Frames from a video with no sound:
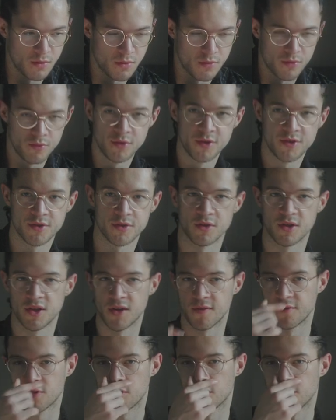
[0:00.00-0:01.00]
Recently
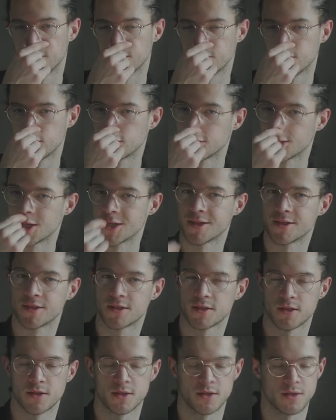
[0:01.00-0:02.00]
I've got into
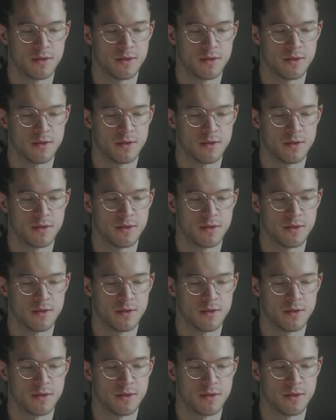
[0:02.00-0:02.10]
chess.